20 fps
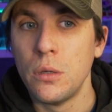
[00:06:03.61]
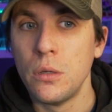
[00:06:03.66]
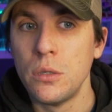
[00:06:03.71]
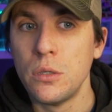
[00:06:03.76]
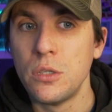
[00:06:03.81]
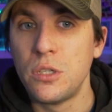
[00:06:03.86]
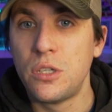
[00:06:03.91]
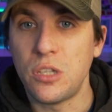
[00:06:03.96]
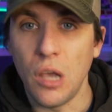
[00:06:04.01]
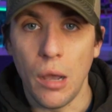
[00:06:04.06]

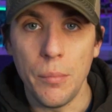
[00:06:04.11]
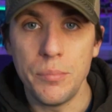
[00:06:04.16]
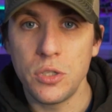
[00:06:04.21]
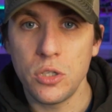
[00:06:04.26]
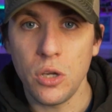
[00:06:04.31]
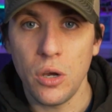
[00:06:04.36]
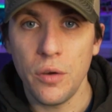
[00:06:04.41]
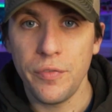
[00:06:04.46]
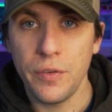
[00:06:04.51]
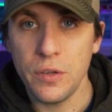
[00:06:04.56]

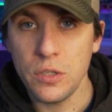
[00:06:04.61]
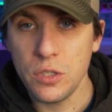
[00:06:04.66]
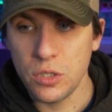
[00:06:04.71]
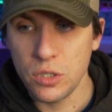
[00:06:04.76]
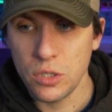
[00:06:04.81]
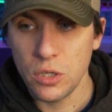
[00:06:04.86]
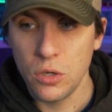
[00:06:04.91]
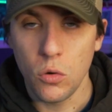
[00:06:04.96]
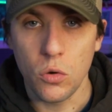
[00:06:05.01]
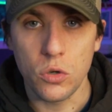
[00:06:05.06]

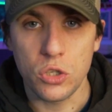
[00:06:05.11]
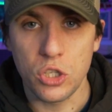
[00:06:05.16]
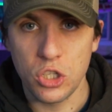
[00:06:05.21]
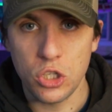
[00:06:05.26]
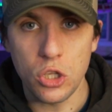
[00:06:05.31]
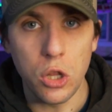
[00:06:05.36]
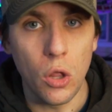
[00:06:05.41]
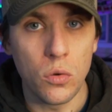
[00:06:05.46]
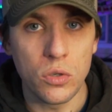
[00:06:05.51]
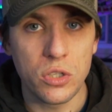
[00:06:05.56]
subsurface or
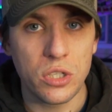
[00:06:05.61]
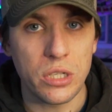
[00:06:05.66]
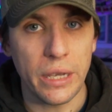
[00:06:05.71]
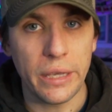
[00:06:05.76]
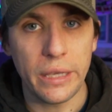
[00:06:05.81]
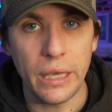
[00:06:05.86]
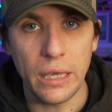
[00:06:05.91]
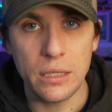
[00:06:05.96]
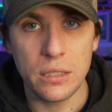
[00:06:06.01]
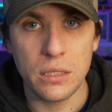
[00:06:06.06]
slow
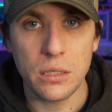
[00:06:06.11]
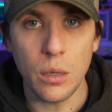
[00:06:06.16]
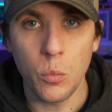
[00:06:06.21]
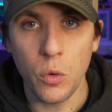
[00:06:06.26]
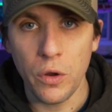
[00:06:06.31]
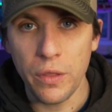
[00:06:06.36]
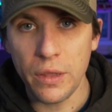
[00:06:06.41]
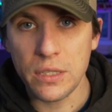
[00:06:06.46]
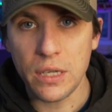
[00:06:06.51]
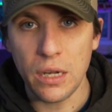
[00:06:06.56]
sinking,
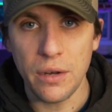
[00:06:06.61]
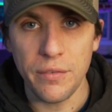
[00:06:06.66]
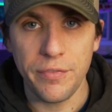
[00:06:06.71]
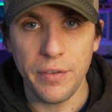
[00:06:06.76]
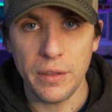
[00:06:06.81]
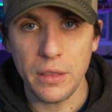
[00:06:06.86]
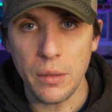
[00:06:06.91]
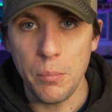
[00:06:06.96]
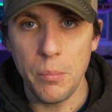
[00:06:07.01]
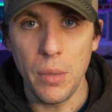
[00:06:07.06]
somewhere that's gonna
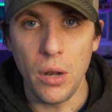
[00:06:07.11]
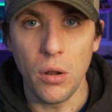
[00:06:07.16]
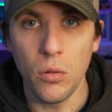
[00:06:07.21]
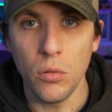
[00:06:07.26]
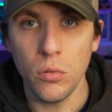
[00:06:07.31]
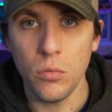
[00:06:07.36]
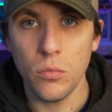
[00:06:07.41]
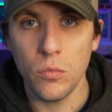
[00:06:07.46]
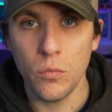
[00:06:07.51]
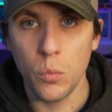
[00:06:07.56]
fit the
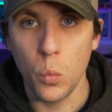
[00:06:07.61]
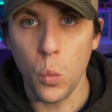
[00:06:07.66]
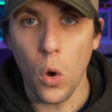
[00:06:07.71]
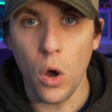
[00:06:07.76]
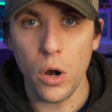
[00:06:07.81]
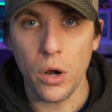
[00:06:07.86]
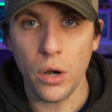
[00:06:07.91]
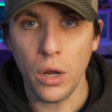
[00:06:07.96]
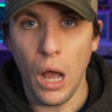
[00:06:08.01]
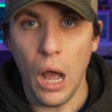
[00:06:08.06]
middle
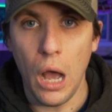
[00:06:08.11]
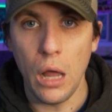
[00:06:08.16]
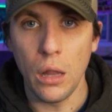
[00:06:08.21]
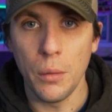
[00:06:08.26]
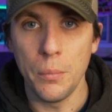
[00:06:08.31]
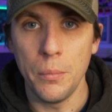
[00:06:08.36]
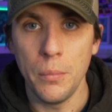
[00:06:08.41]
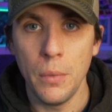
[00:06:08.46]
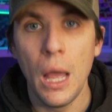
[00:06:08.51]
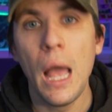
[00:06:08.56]
water
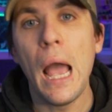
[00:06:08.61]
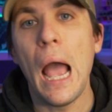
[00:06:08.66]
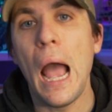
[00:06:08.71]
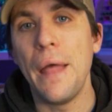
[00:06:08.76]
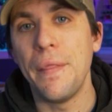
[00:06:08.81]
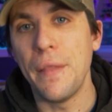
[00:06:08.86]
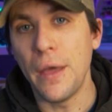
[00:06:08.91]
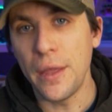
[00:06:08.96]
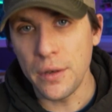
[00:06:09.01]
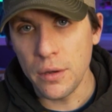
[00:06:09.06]
column,
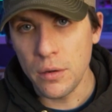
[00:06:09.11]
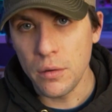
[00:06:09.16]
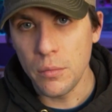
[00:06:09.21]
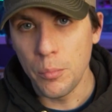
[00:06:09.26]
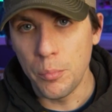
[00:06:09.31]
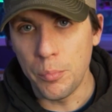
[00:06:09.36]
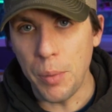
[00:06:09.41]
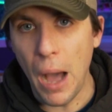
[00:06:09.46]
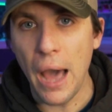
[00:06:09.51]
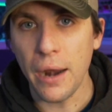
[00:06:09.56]
and then
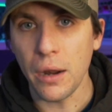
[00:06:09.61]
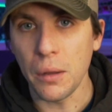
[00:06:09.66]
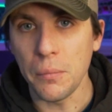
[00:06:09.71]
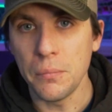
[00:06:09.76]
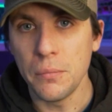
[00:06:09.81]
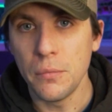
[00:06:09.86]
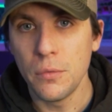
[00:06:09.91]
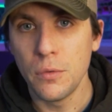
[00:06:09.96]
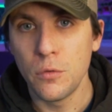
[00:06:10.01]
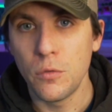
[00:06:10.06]
bottom,
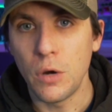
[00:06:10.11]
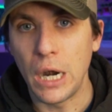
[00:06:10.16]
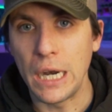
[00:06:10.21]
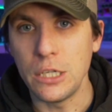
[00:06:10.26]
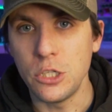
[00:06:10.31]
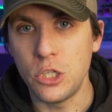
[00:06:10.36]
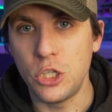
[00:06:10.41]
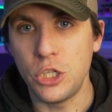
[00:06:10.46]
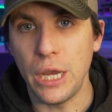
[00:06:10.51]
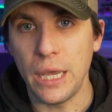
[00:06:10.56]
right?
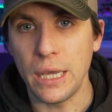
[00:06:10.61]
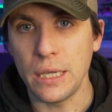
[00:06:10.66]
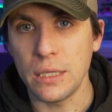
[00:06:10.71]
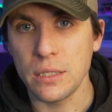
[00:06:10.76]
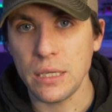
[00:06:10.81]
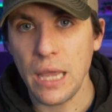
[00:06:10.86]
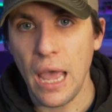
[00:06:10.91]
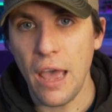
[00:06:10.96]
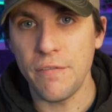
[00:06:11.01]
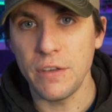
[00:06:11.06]

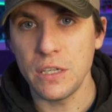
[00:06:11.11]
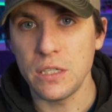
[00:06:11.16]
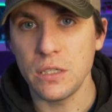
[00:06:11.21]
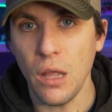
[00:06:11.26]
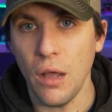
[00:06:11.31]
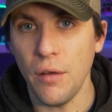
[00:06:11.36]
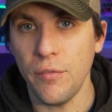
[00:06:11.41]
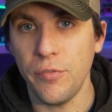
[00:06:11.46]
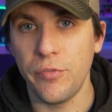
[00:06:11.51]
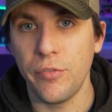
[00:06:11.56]
Jigs, heavy
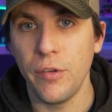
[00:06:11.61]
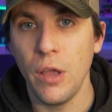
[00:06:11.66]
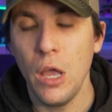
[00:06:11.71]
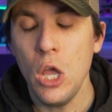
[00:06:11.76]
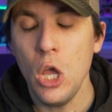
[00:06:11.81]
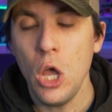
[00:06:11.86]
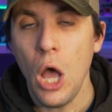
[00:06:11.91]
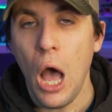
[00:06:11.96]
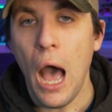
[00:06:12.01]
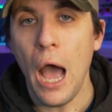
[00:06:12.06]
stuff.
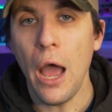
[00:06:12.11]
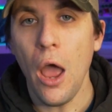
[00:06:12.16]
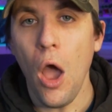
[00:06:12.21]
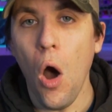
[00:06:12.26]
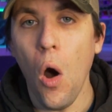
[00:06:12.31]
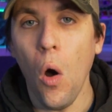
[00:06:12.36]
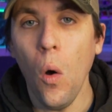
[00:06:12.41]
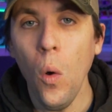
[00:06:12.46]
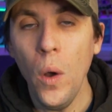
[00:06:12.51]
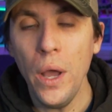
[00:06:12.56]
I
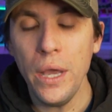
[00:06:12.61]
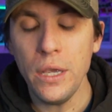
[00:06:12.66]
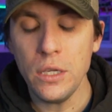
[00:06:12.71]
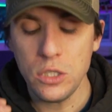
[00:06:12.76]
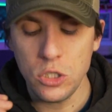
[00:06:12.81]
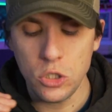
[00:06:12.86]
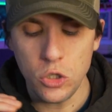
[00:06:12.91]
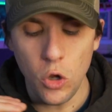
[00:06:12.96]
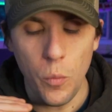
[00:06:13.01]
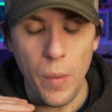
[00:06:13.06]

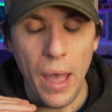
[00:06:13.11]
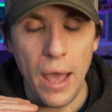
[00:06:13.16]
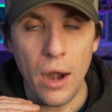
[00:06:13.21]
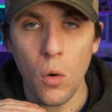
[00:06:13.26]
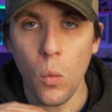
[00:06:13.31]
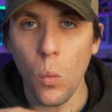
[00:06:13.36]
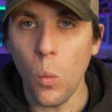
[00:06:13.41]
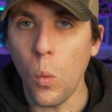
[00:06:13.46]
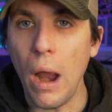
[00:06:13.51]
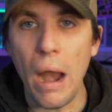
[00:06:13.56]
always, no
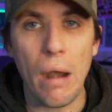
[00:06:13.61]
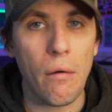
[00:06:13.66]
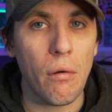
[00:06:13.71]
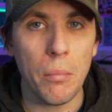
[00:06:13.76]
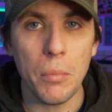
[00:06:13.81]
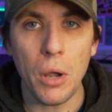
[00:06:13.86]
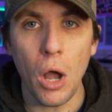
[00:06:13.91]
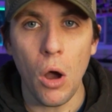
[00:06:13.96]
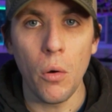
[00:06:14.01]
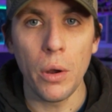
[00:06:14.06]
matter where
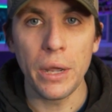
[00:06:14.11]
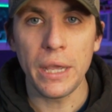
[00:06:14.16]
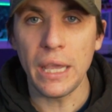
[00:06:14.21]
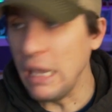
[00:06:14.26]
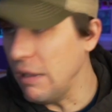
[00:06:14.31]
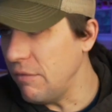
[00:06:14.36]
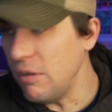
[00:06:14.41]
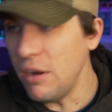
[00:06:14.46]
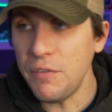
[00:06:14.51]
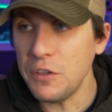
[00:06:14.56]
I'm going,
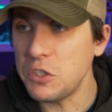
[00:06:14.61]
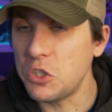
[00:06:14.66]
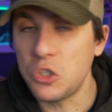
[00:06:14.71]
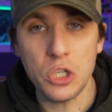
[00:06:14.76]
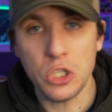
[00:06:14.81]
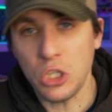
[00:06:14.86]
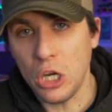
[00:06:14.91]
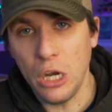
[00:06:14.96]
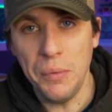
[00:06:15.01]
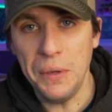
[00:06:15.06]
even if it's
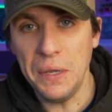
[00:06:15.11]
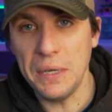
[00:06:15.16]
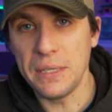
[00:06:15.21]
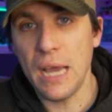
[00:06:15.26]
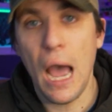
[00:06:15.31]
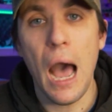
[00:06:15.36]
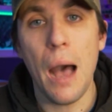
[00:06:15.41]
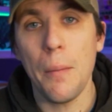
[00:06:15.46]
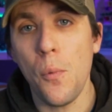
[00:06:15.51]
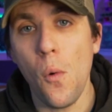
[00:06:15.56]
just gonna be a
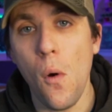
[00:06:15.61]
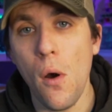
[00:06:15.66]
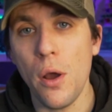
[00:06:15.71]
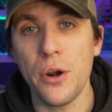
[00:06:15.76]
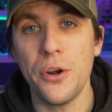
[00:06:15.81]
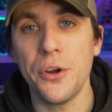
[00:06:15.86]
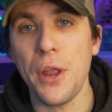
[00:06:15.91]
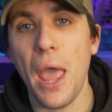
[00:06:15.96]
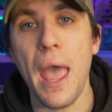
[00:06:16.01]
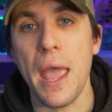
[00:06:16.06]
top
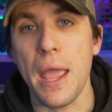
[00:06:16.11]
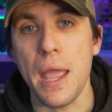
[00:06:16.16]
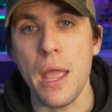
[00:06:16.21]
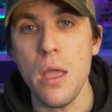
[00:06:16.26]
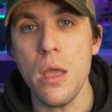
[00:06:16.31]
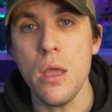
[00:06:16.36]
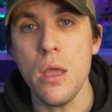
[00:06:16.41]
water day,